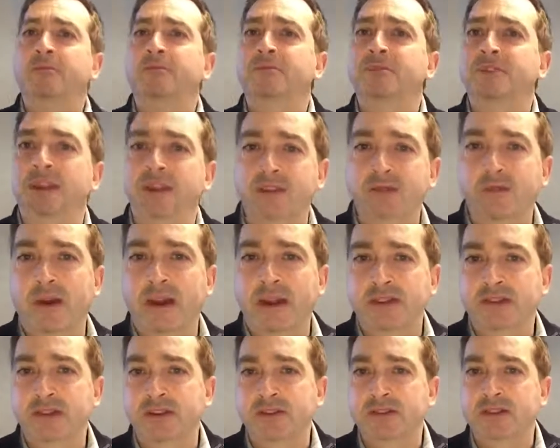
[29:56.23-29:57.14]

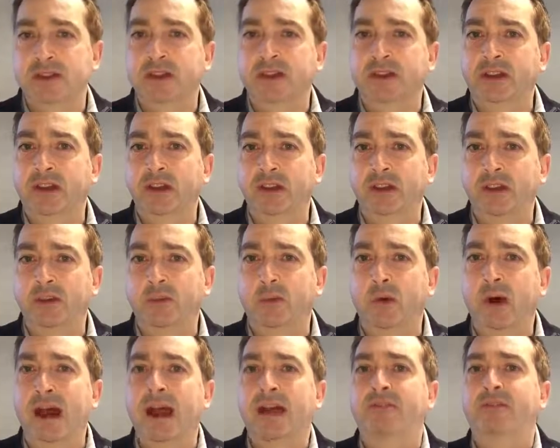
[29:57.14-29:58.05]
situations that occurred,
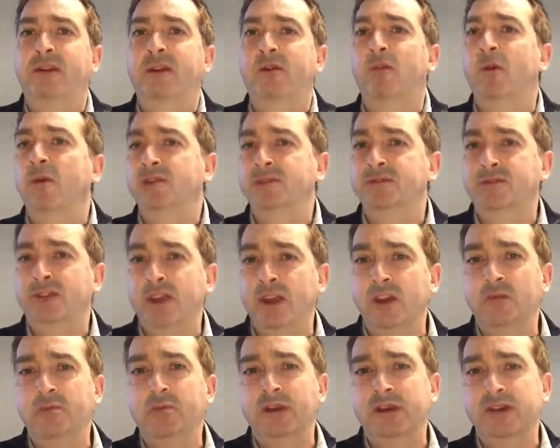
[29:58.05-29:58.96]
whatever it was for
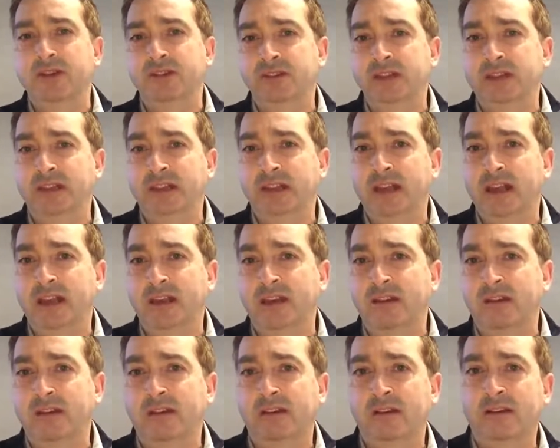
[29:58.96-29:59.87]
you personally.
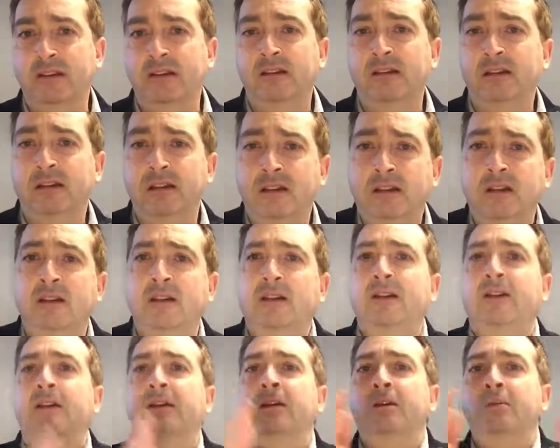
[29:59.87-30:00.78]

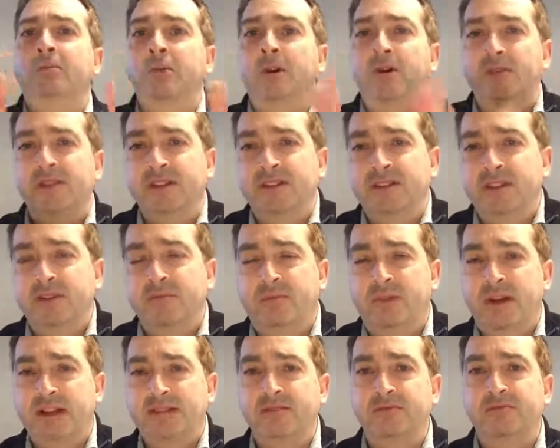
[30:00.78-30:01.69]
Move into the
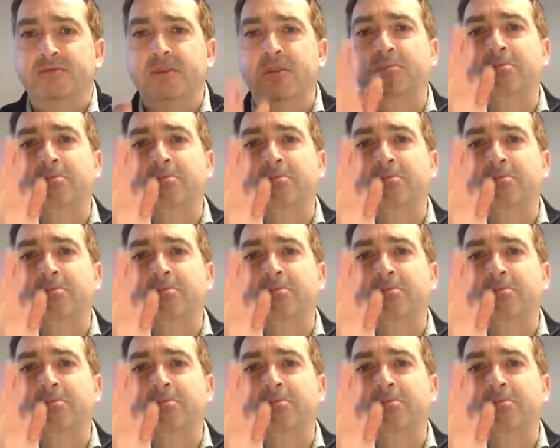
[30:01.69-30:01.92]
present,